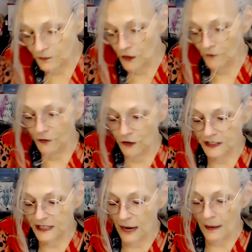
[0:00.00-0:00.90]
for the
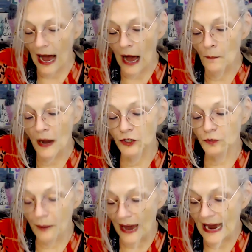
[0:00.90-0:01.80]
first time, how
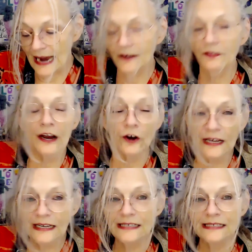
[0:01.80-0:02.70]
much pain there
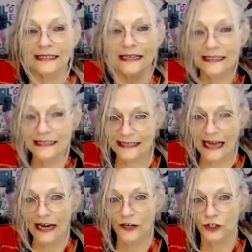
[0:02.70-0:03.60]
is
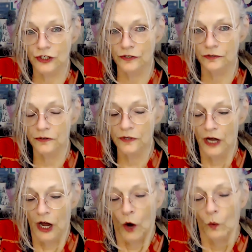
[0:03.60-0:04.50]
inside you.
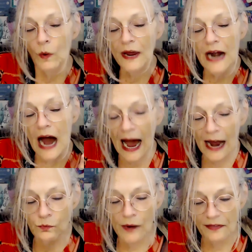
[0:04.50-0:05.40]
When I
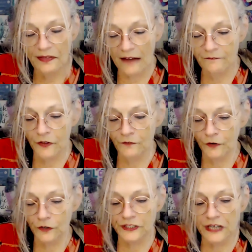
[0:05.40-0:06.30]
read that for the
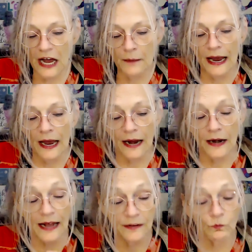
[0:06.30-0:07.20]
first time,
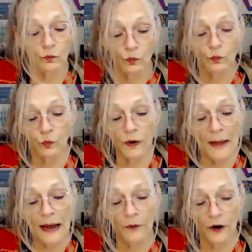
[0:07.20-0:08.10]
and
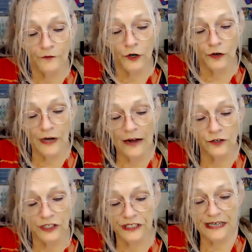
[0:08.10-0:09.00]
remember, if you're not just